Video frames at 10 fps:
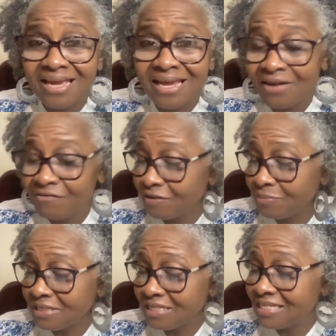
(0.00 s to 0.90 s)
If
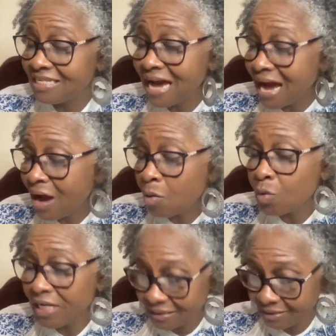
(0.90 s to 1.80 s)
him can't
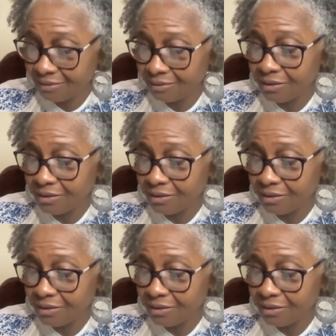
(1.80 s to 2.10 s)
win,